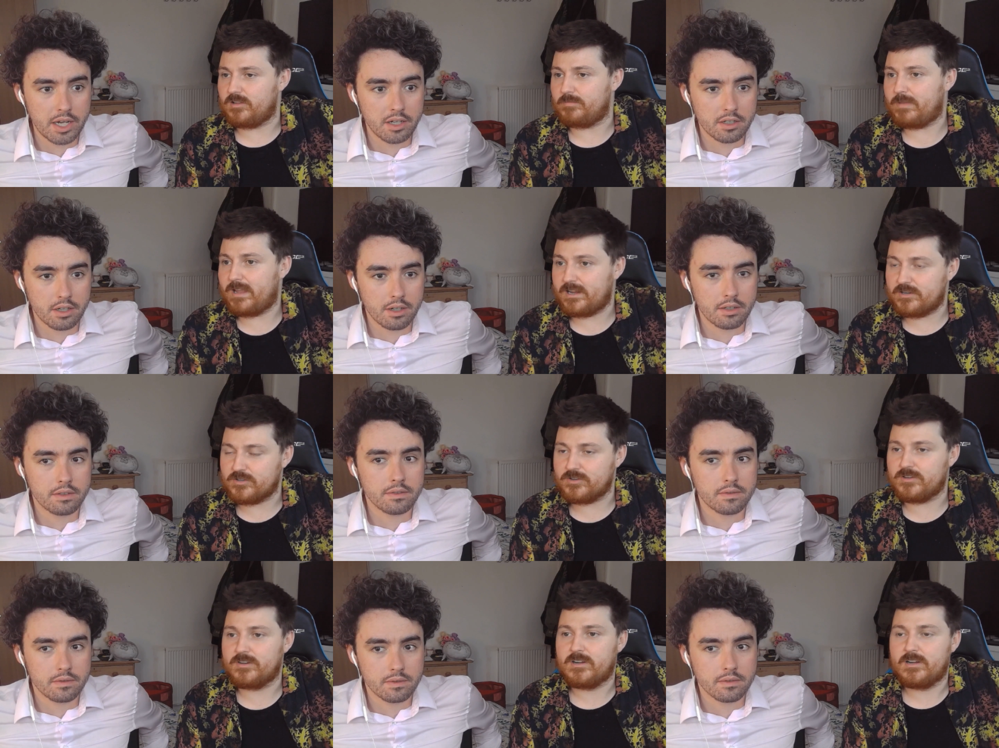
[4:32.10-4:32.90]

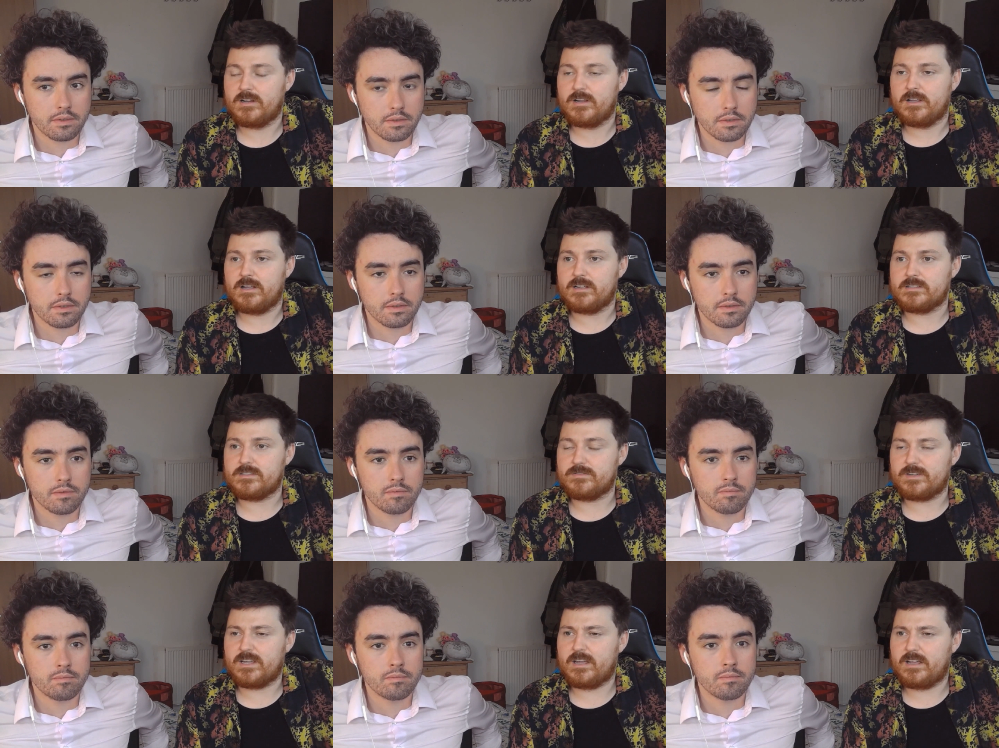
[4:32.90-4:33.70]
Speaker 1: pager and stuff
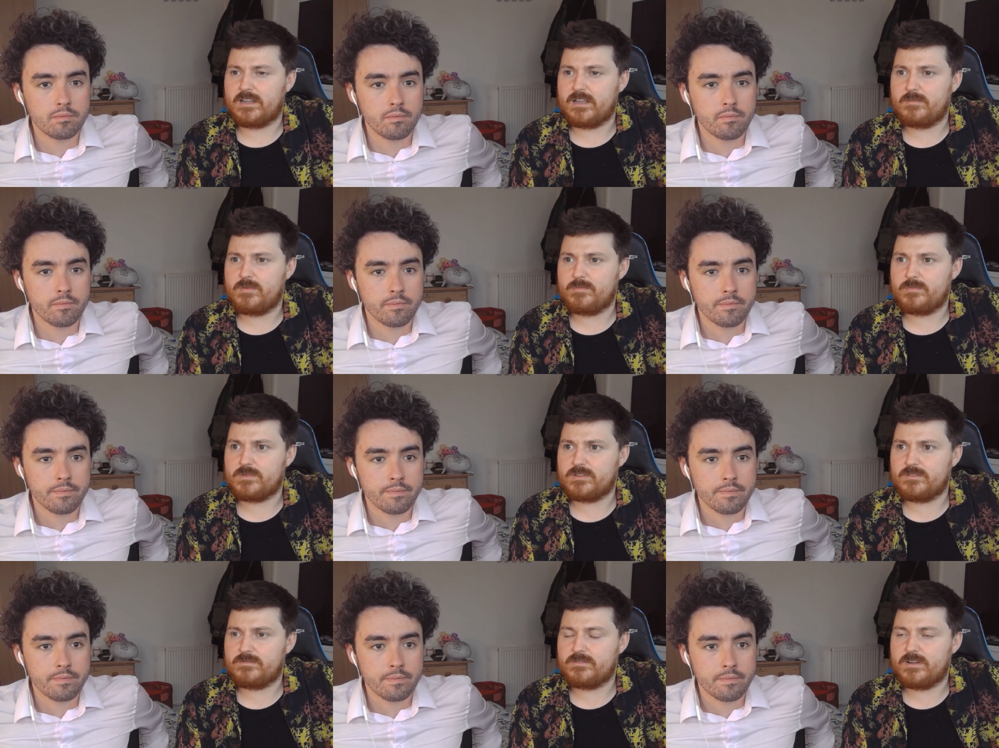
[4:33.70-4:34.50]
like that. I can't remember
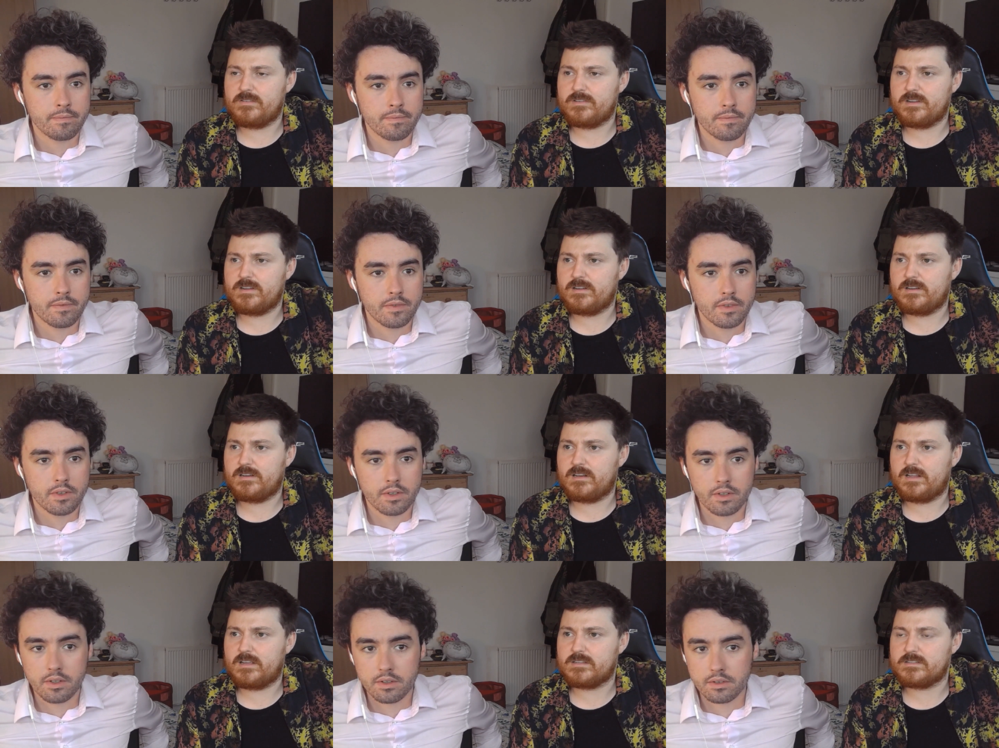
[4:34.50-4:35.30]
the very
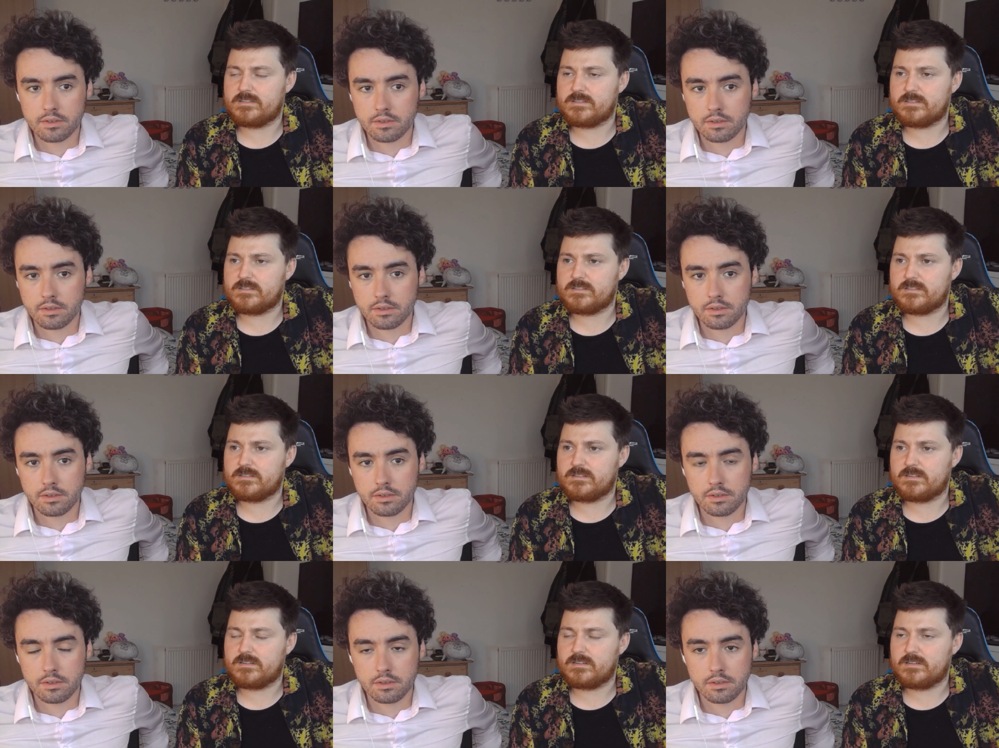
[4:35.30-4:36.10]
last.
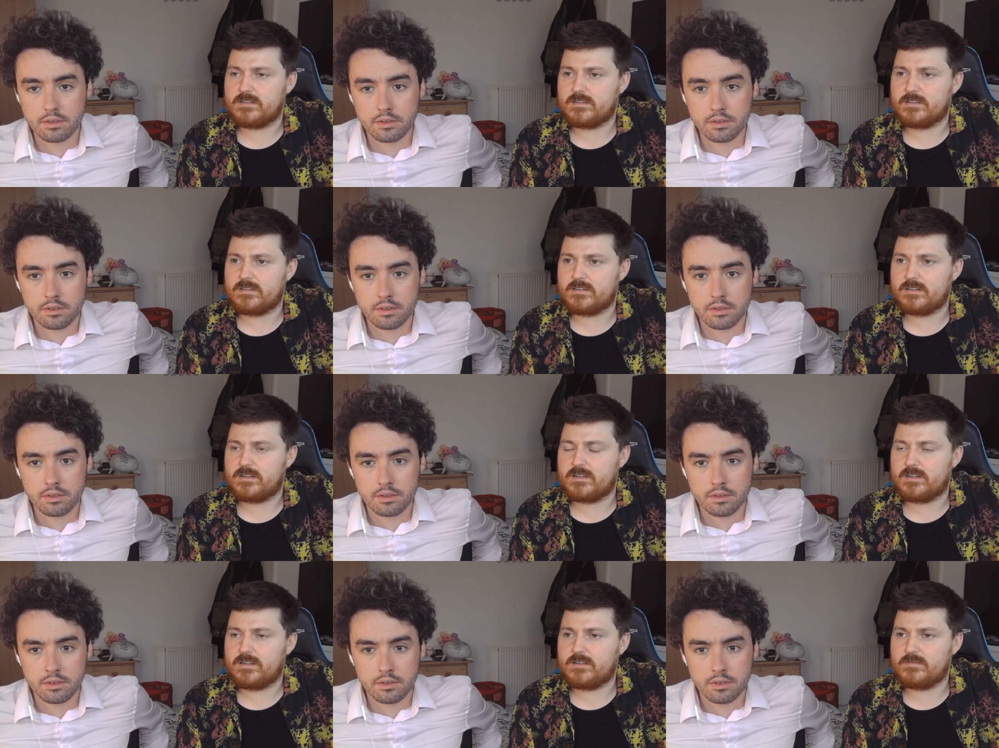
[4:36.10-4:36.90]

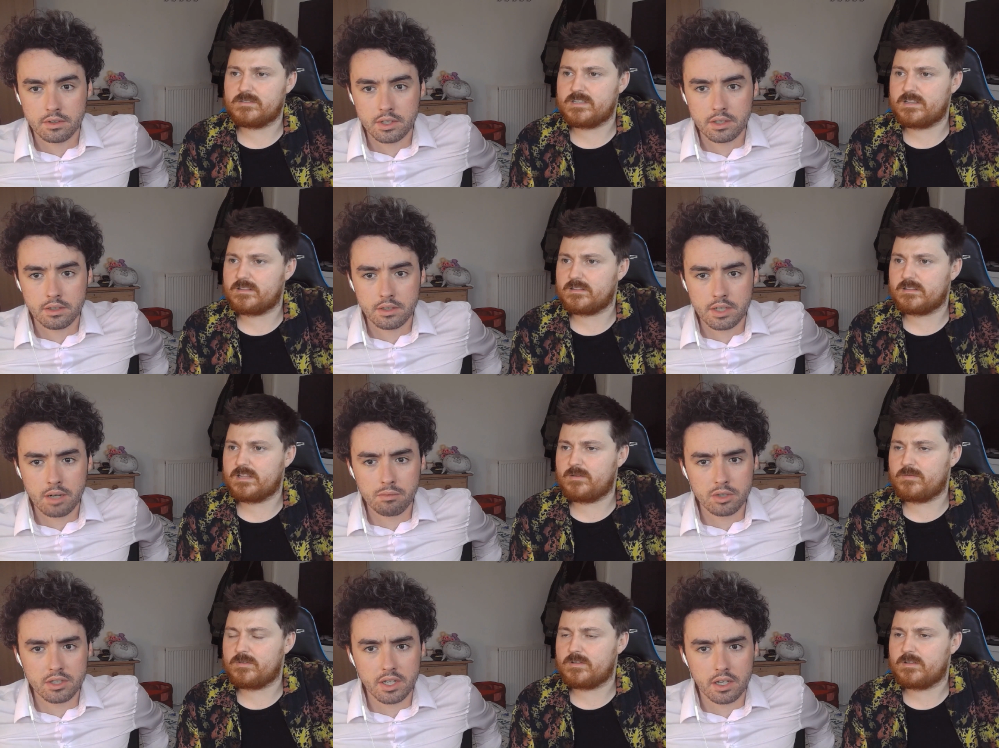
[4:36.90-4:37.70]
Was that that,
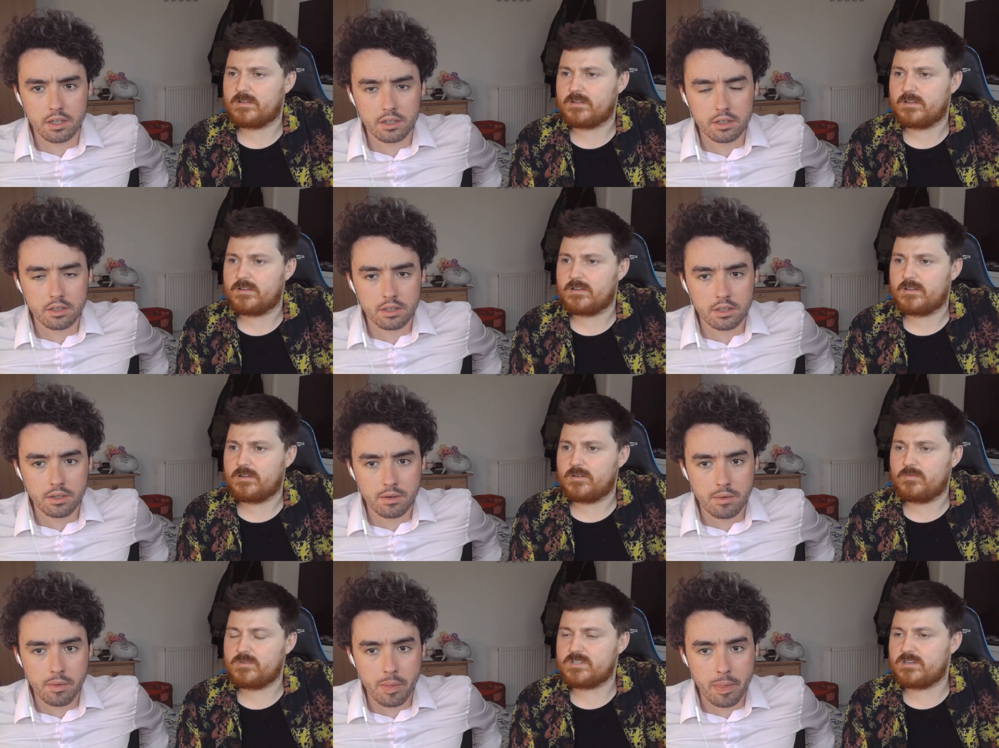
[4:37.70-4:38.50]
that was it?
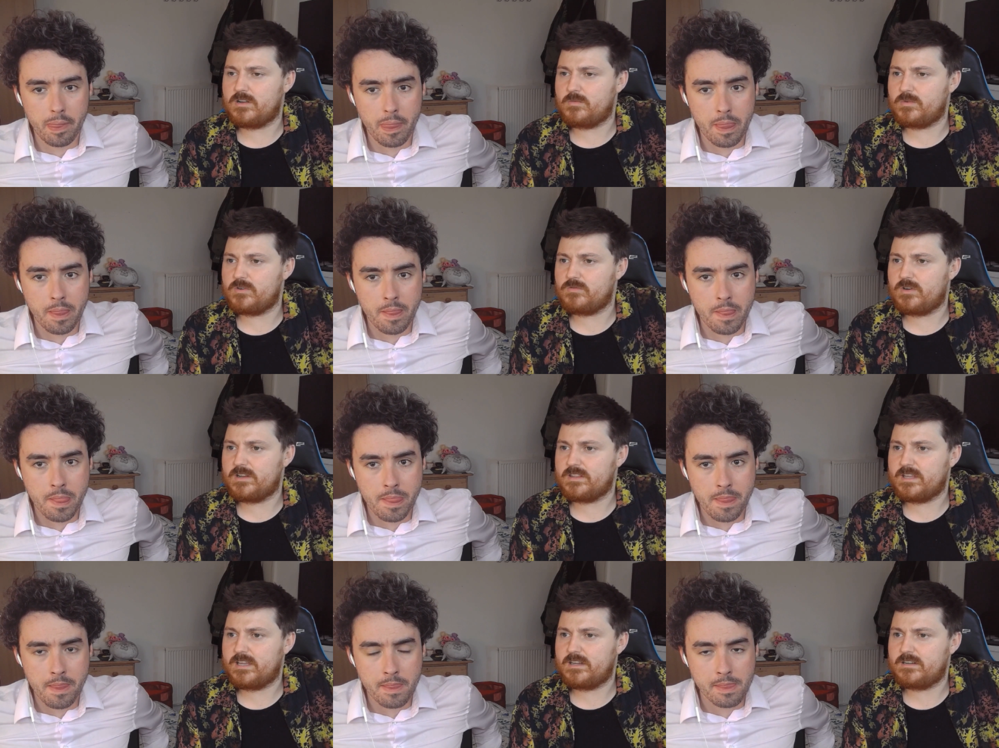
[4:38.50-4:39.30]
Was there not one right at
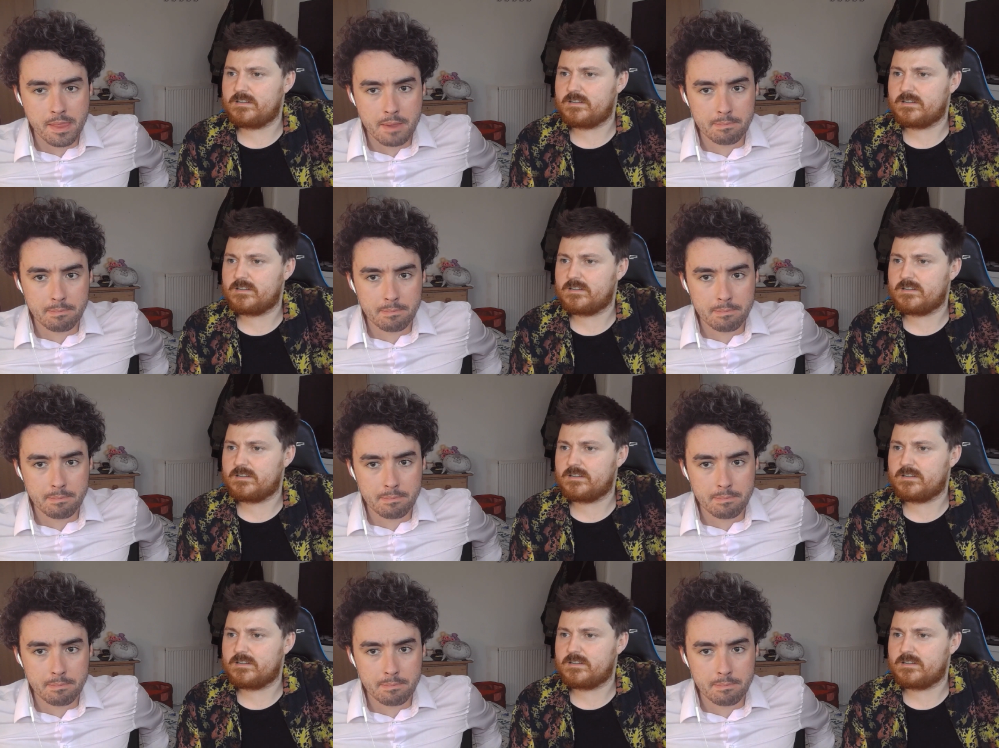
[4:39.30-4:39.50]
the end?